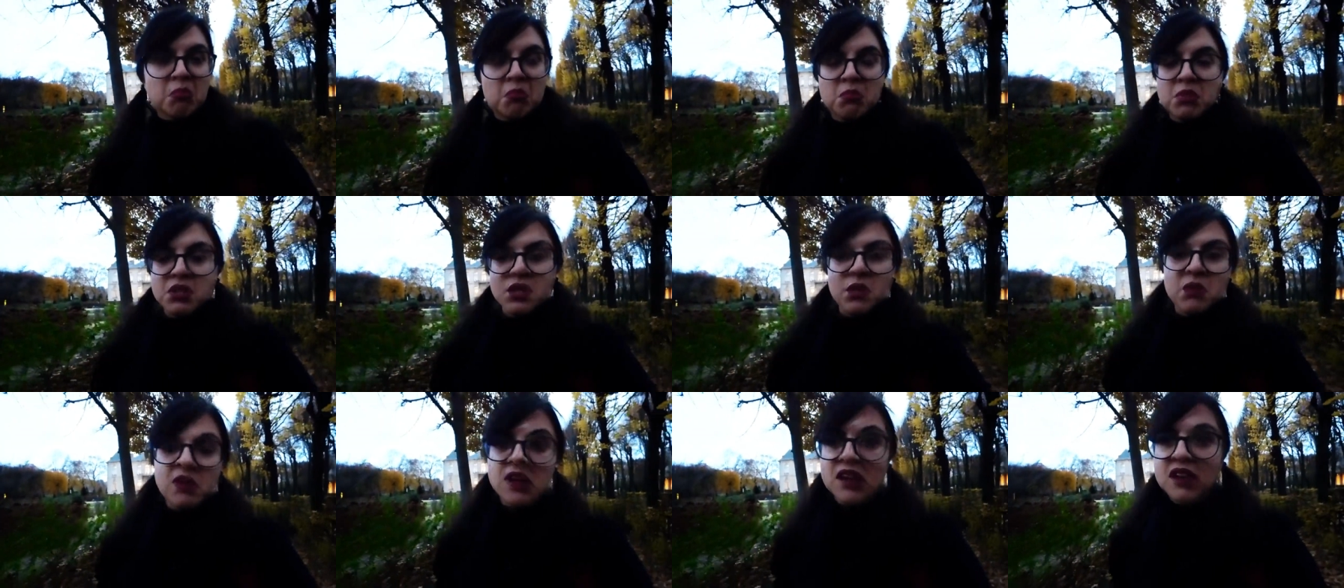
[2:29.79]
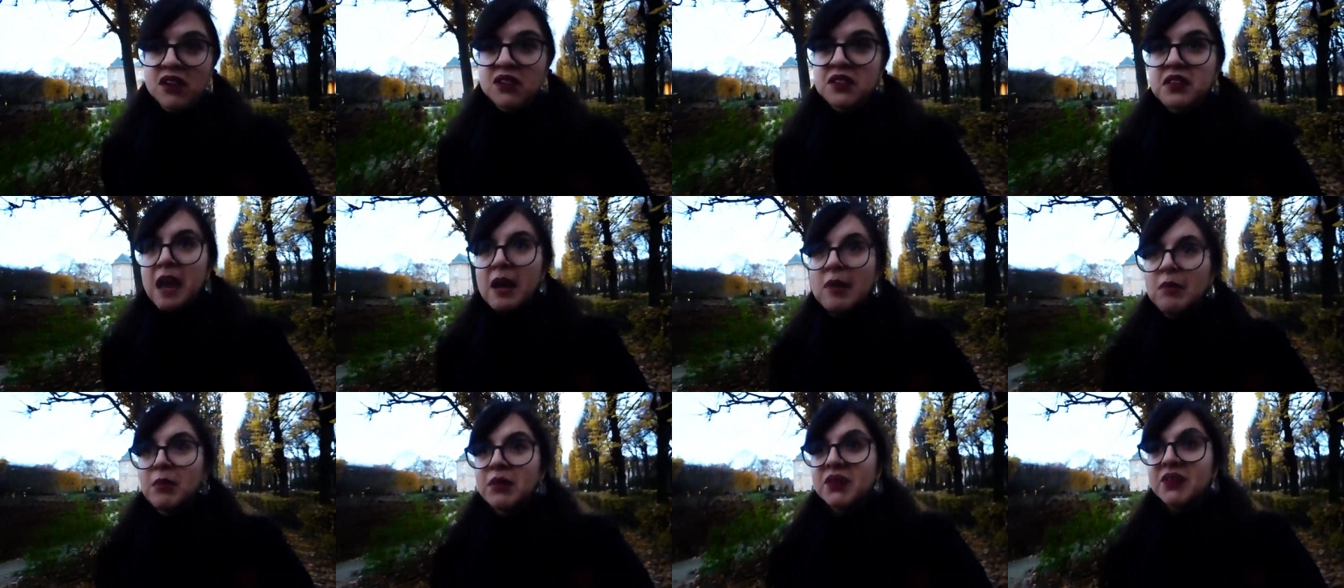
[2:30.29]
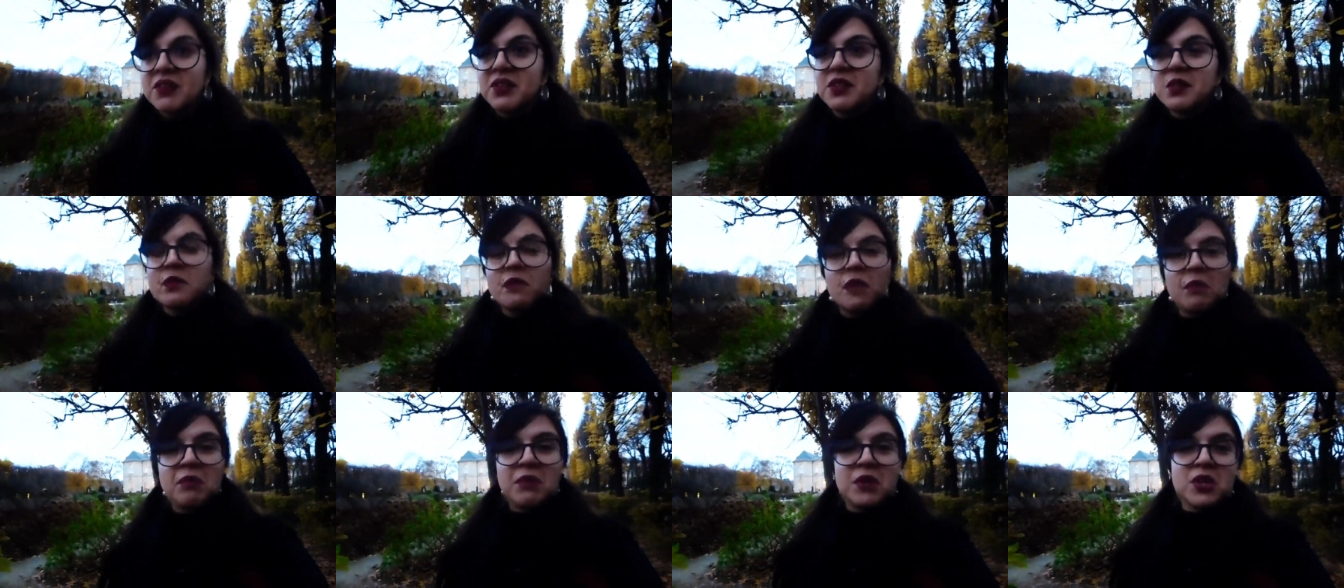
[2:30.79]
see what else happens.
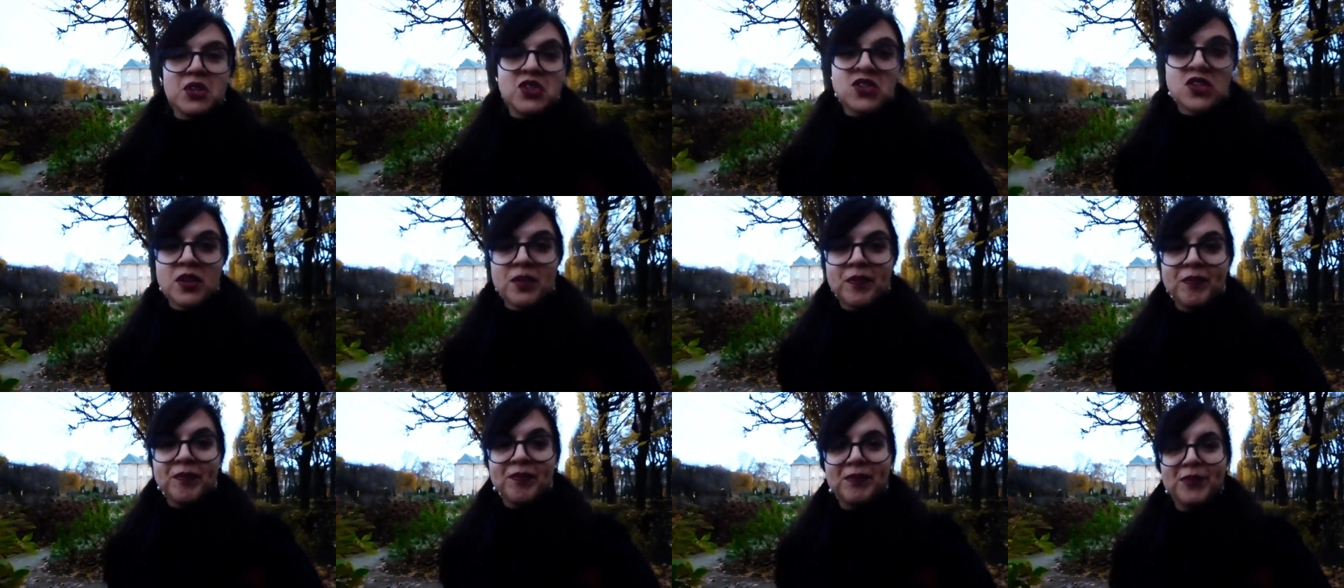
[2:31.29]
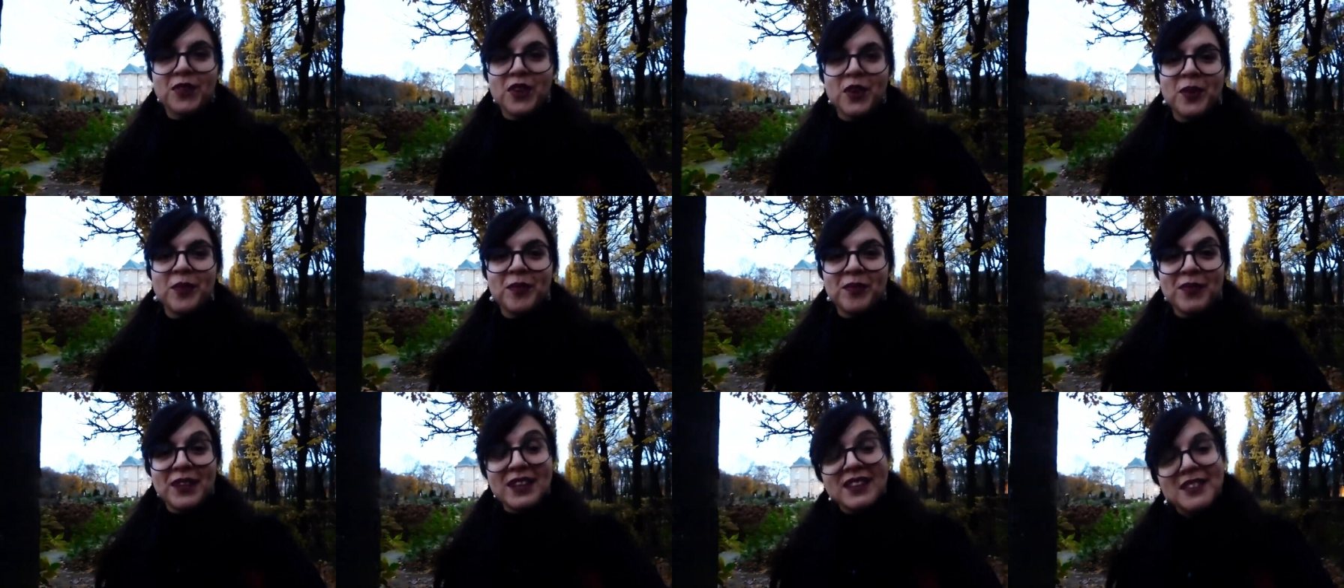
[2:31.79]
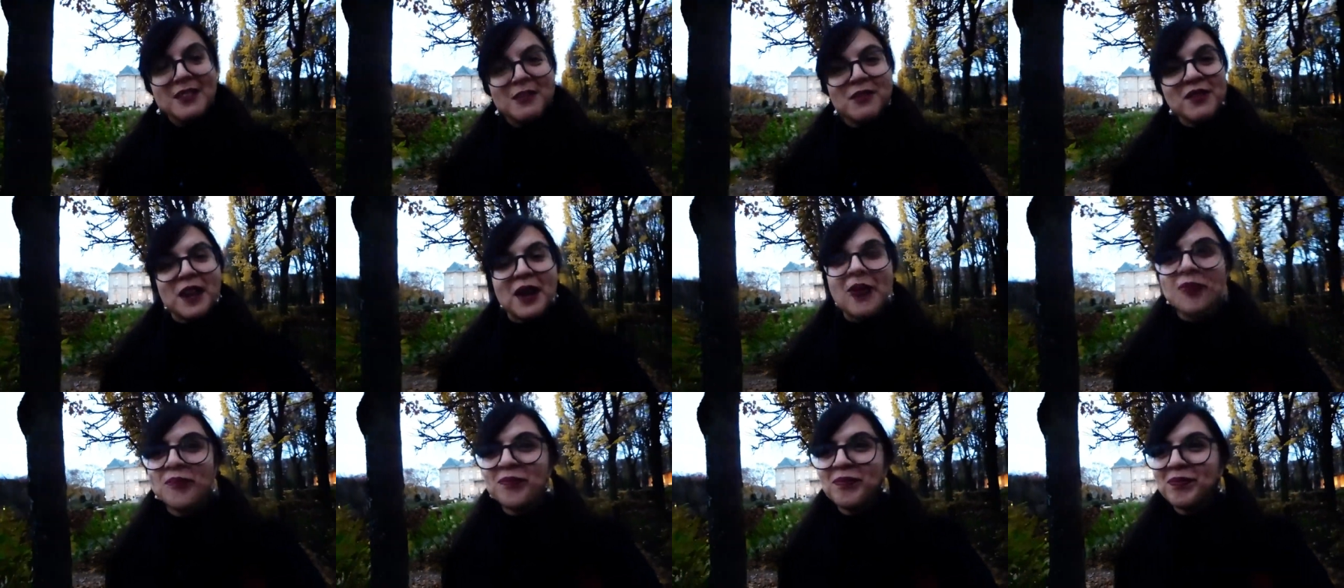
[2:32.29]
I'm not sure. So that's it for
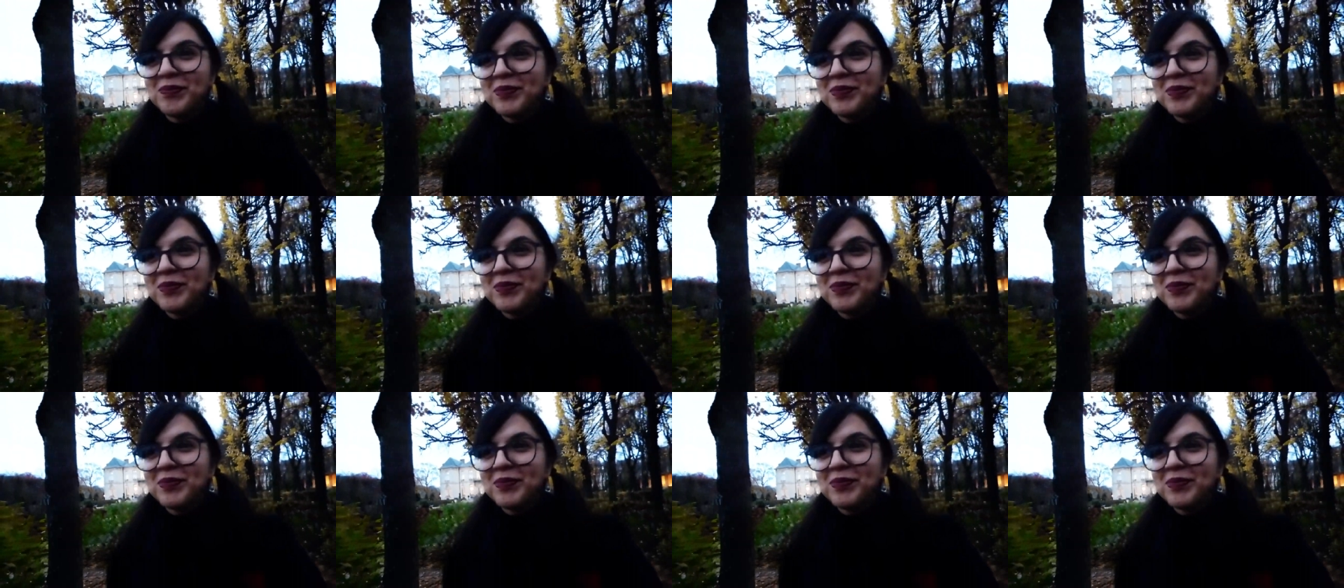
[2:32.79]
now.